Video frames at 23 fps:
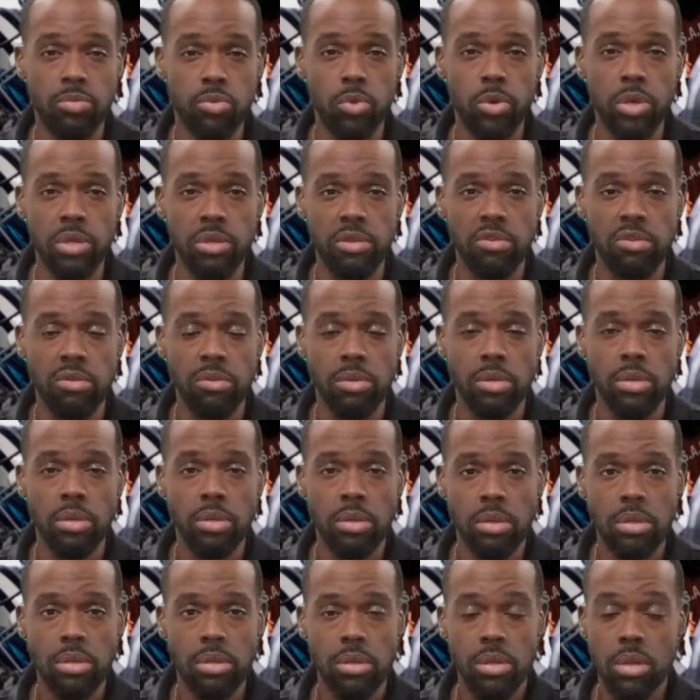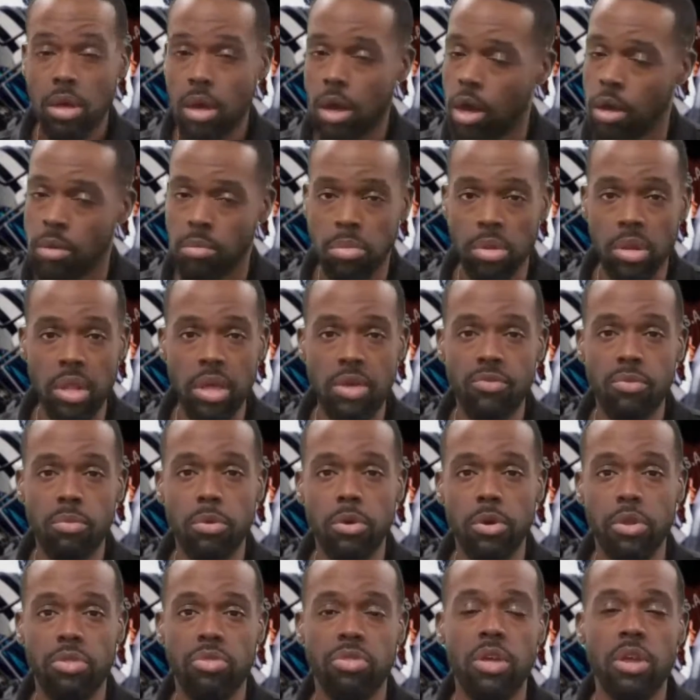points.
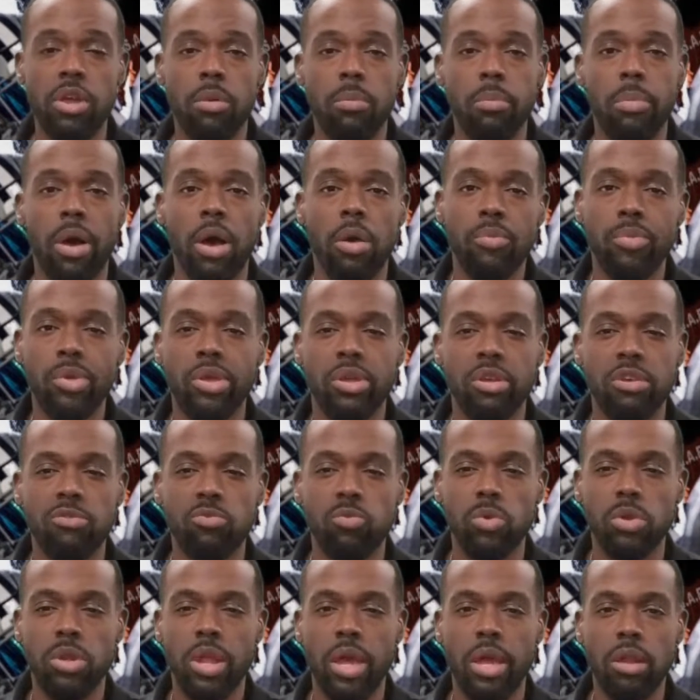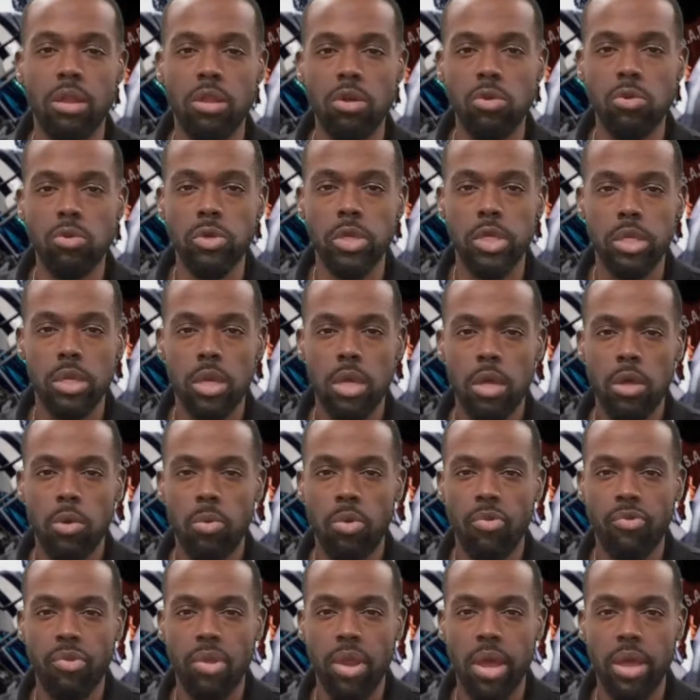Unbelievable to think about, because when they lose, we
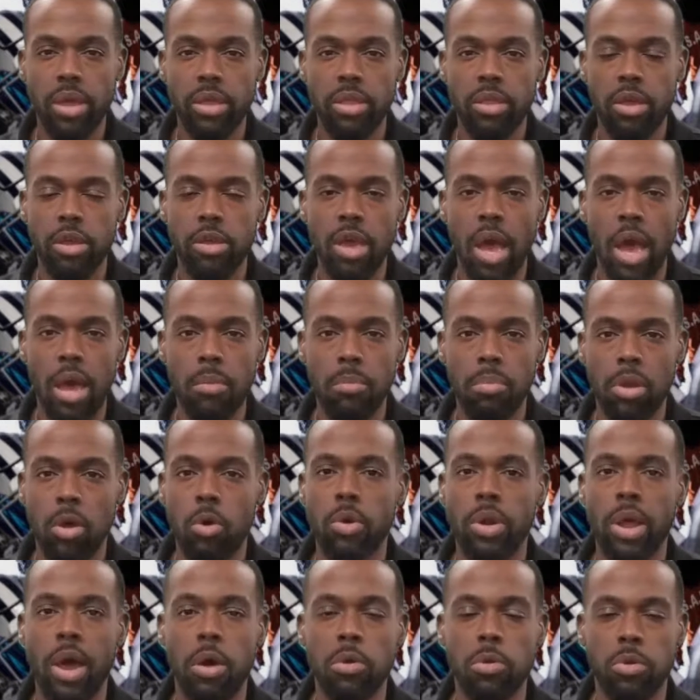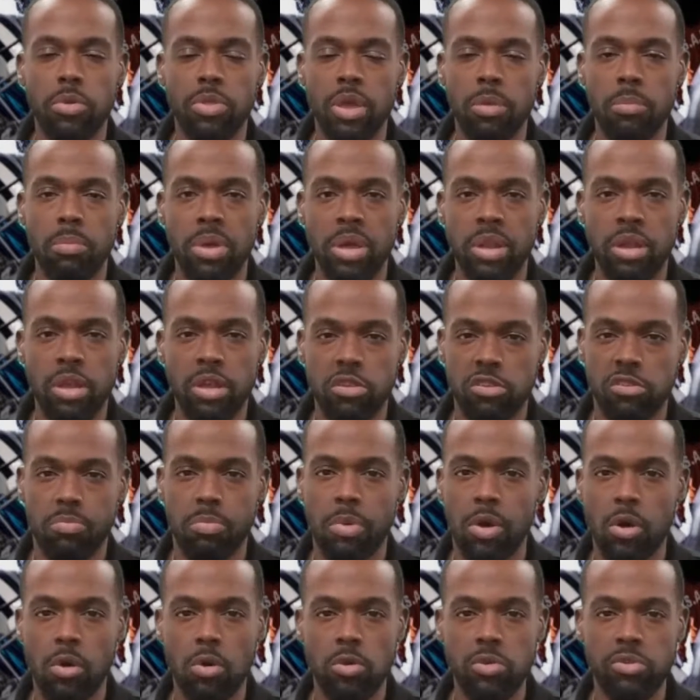feel like they got blown out or they've been
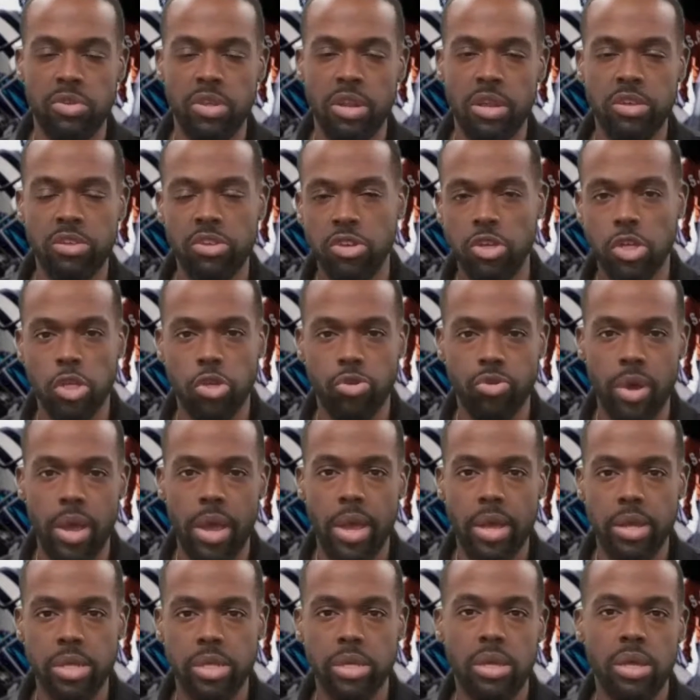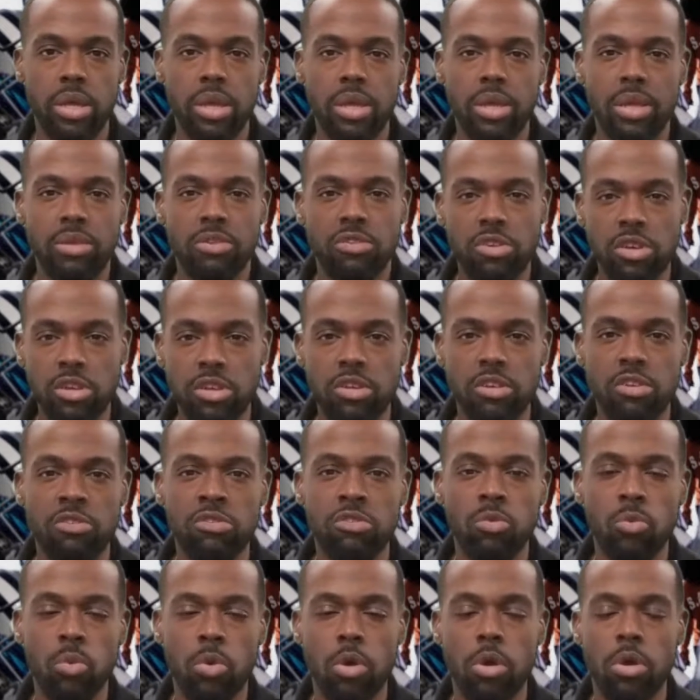exposed and it's just trash. Such is
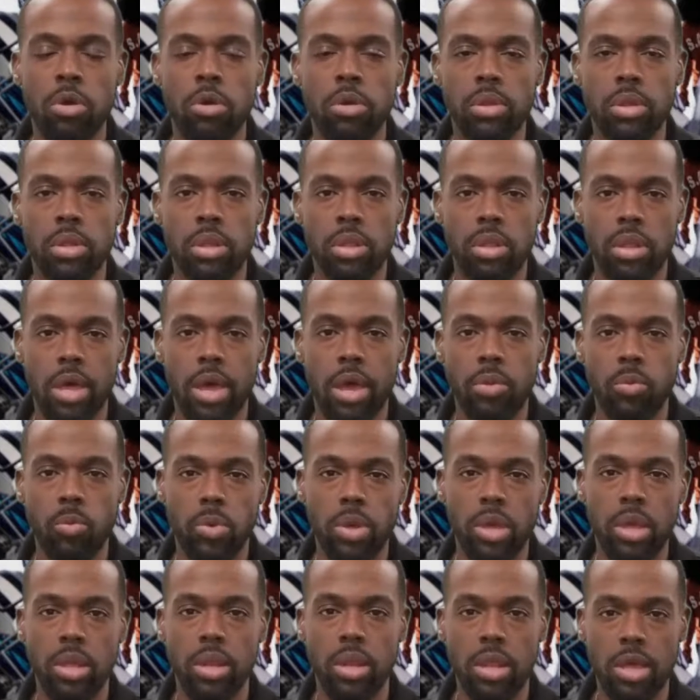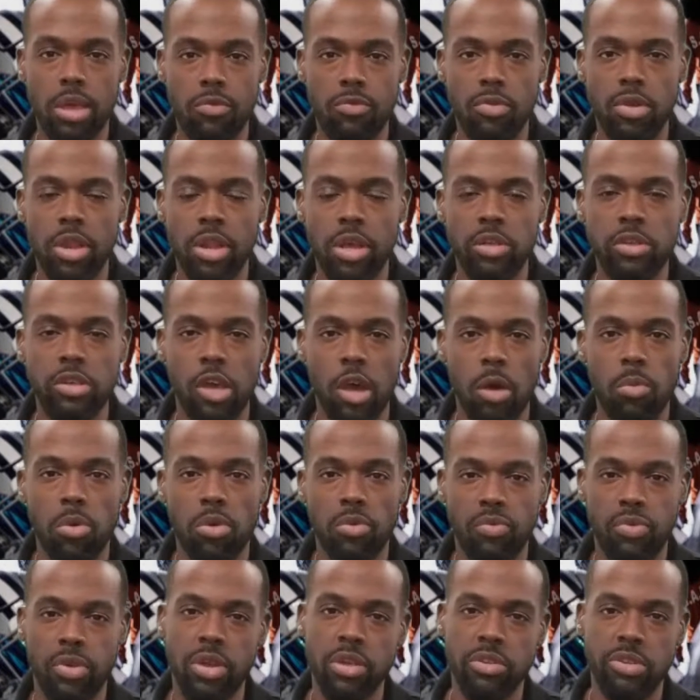the world that we live in as Cowboy
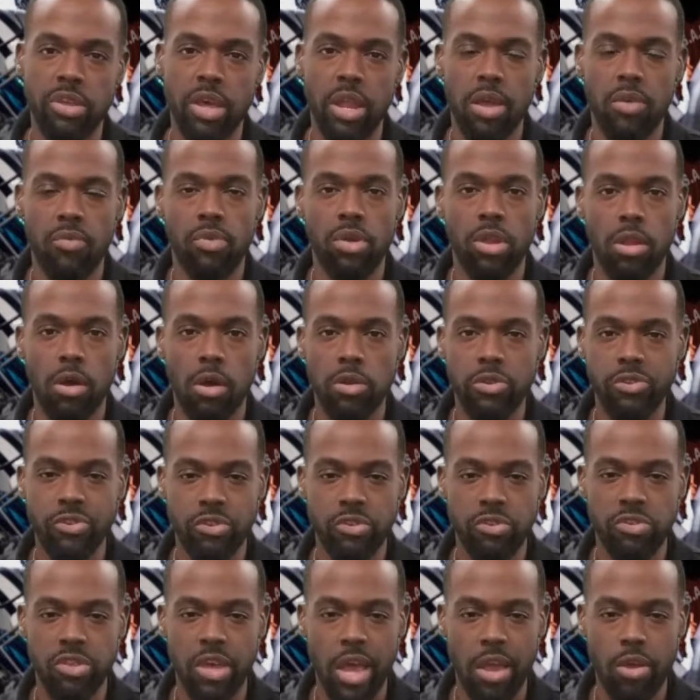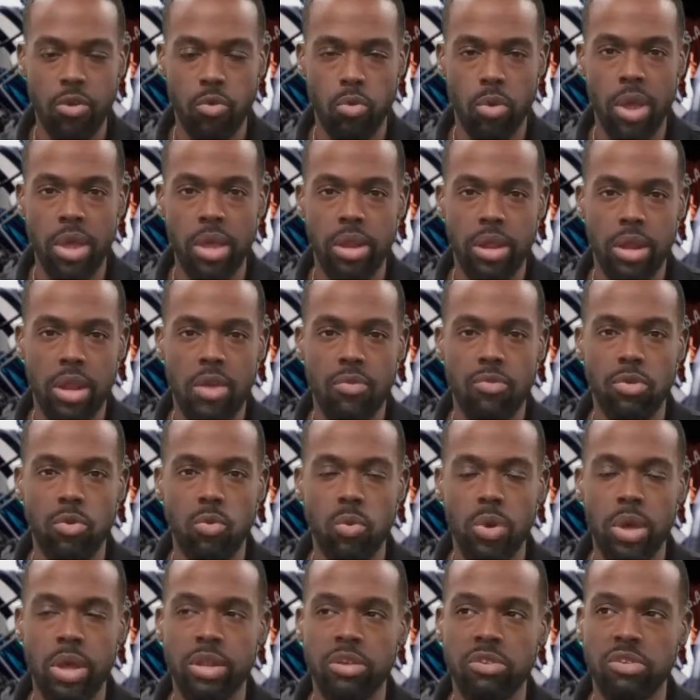fans, that every loss is that great and every
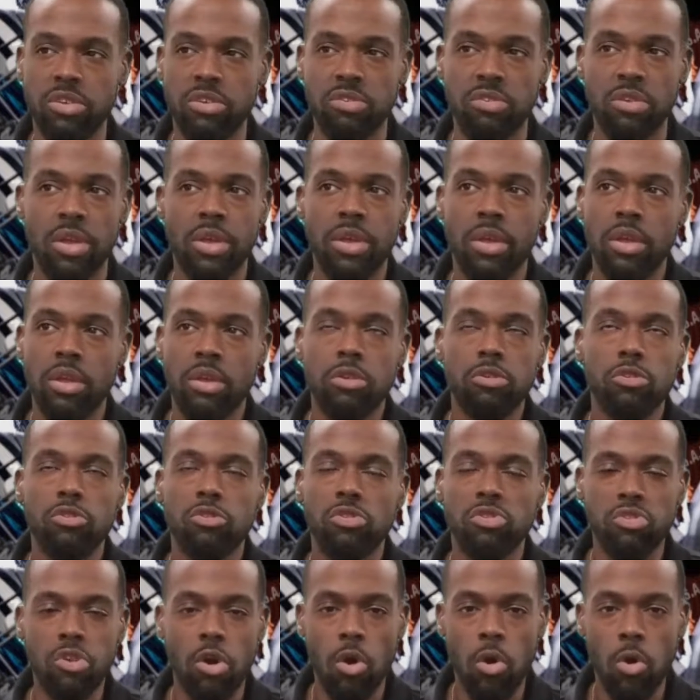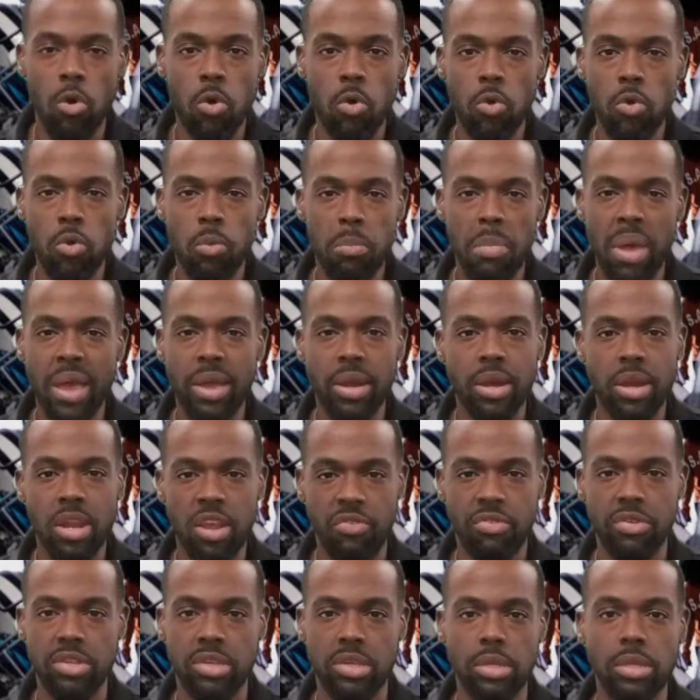win is just so
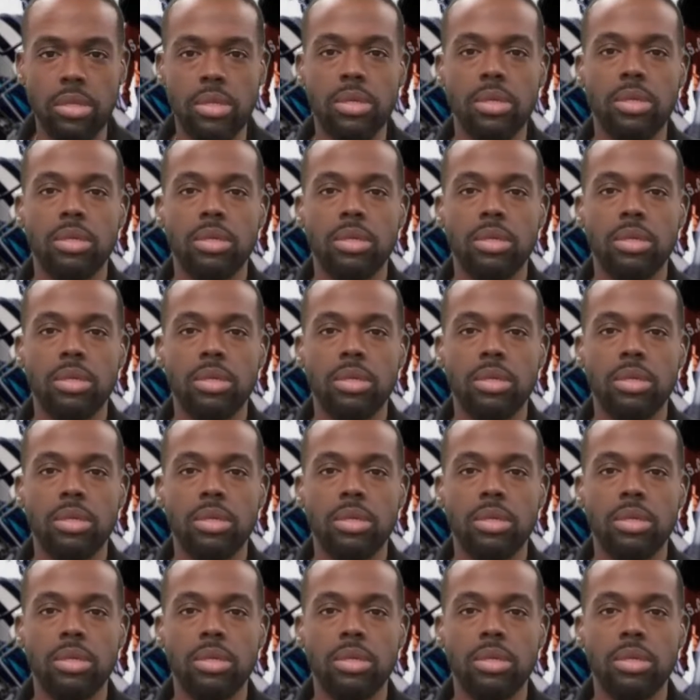magnificent